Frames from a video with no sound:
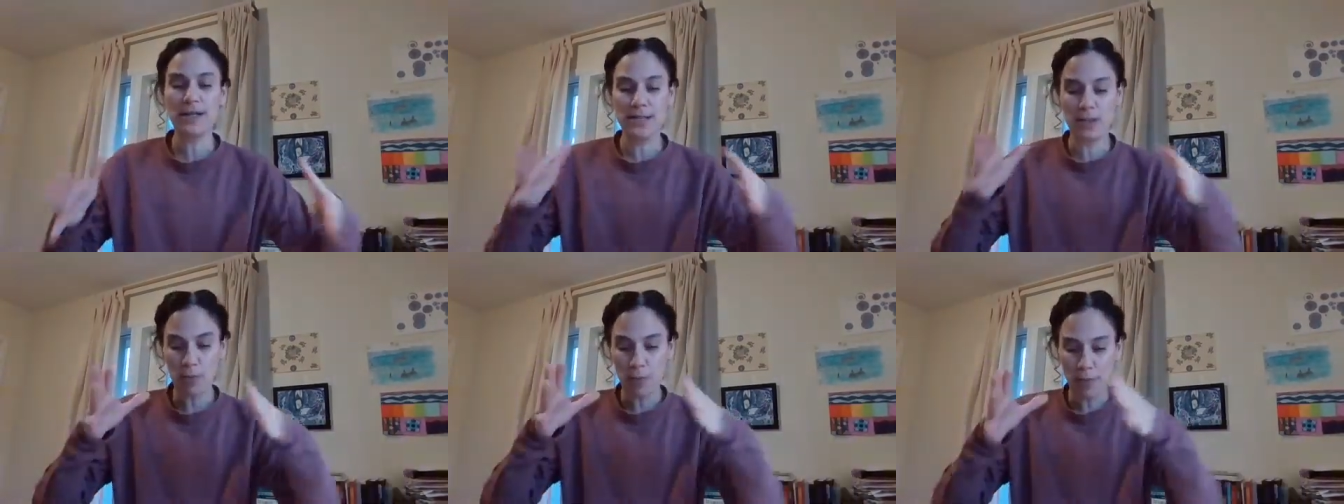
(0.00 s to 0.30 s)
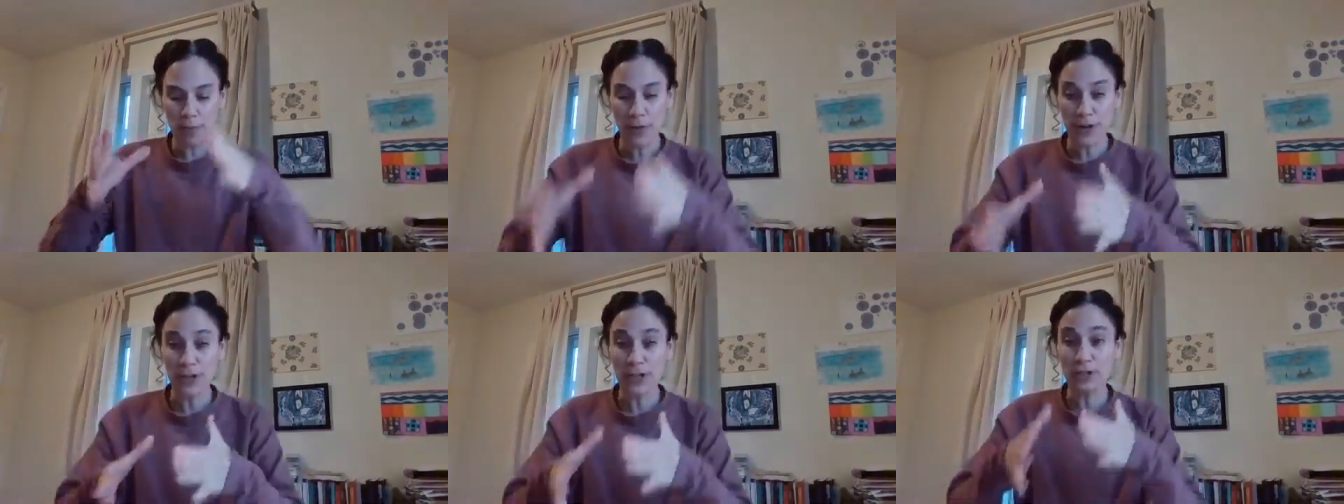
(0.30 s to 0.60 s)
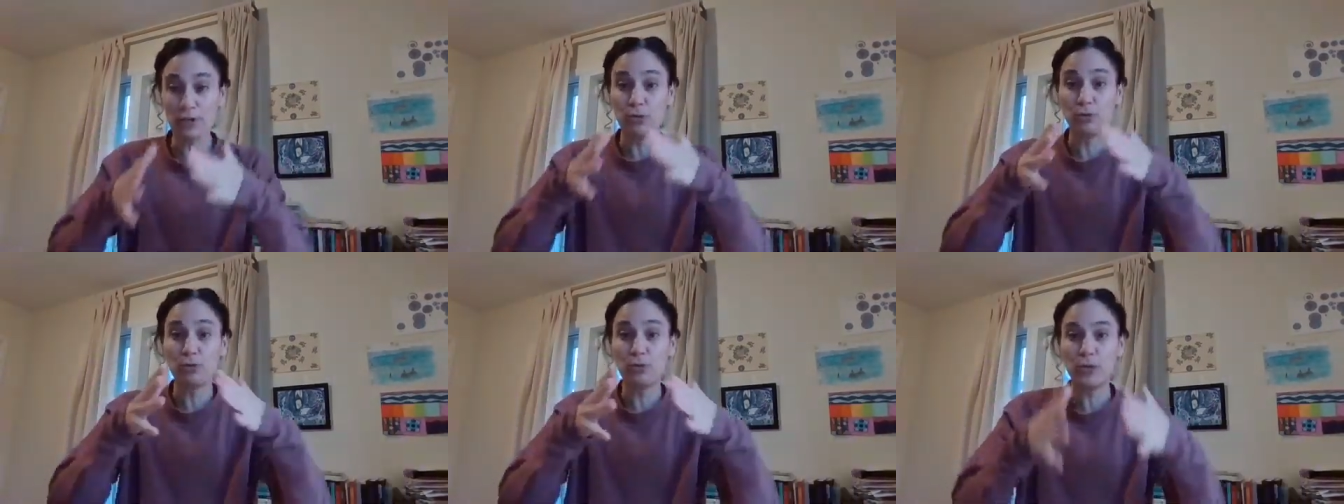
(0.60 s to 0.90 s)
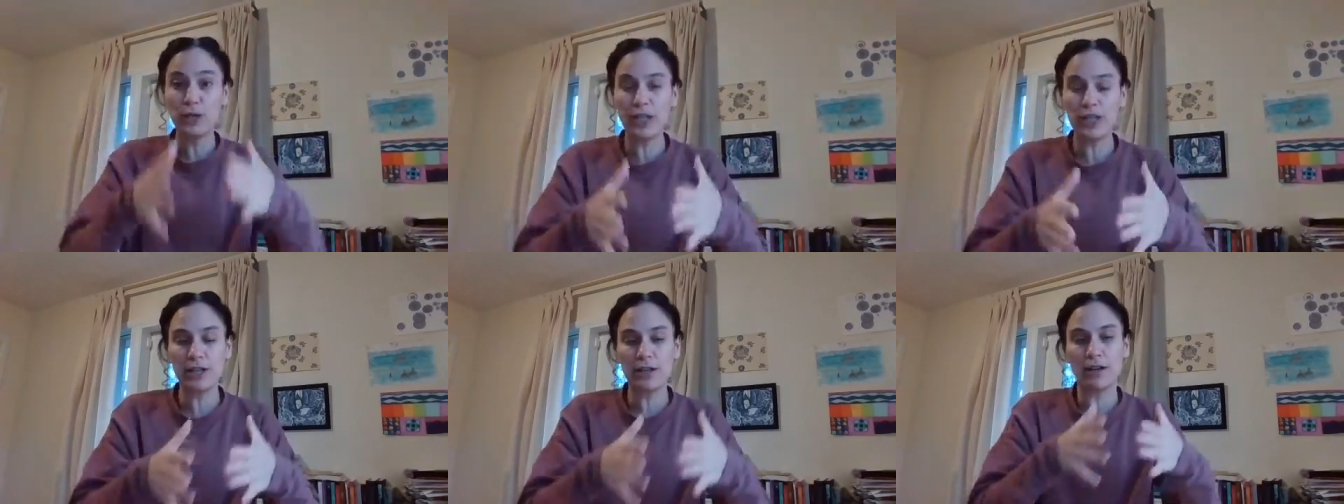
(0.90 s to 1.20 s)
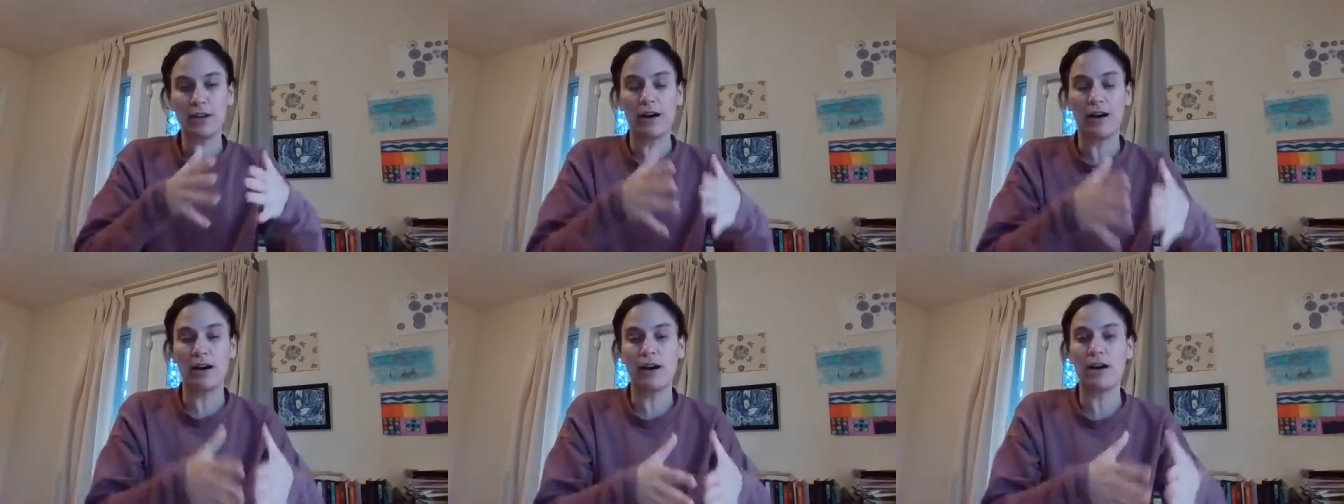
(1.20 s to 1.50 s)
So per week
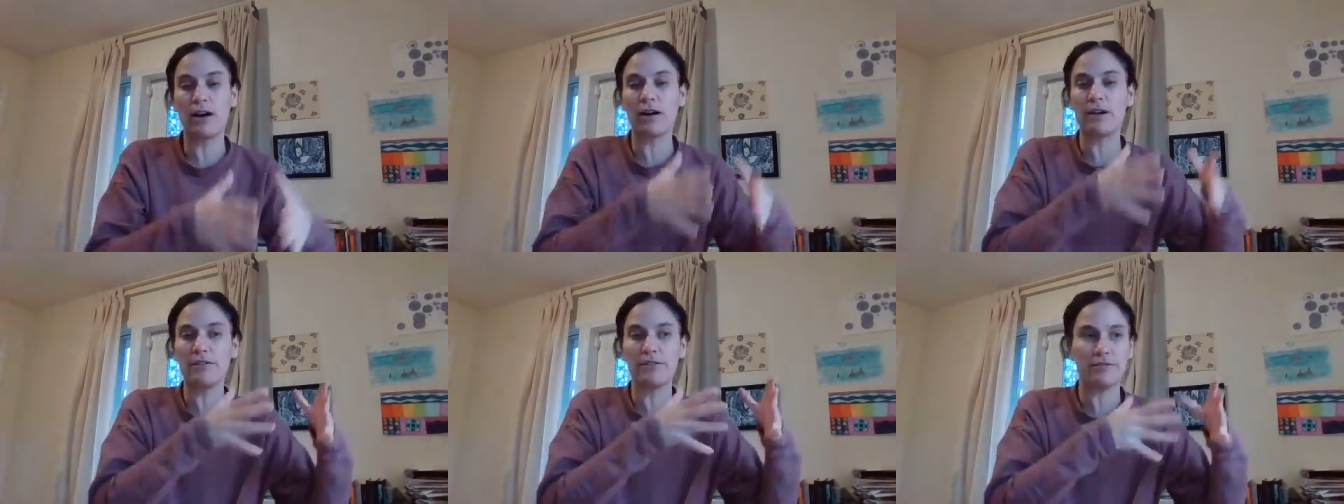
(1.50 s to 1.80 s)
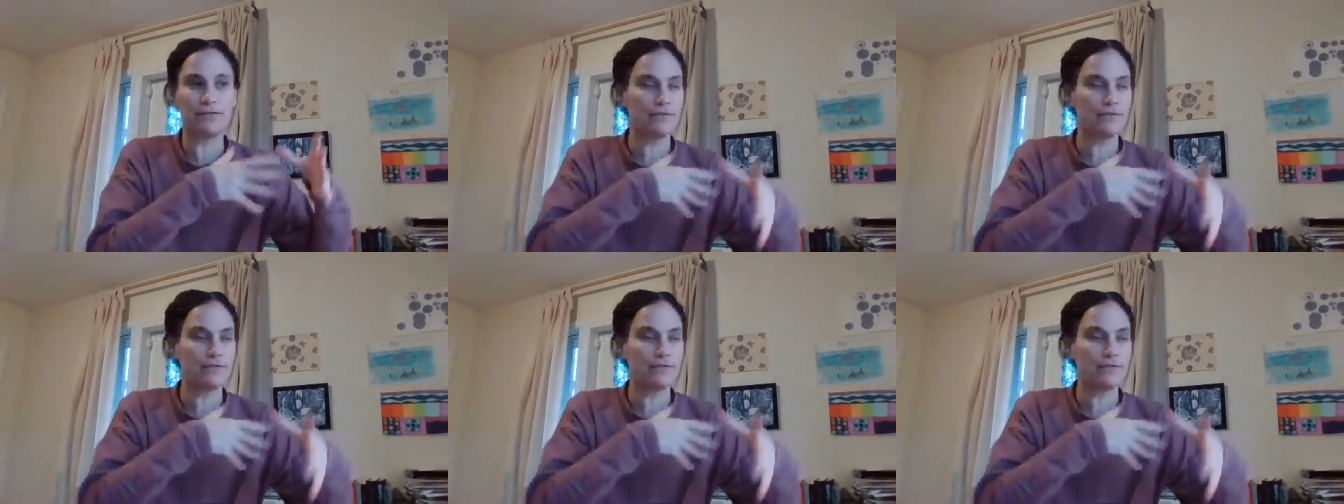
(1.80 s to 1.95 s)
of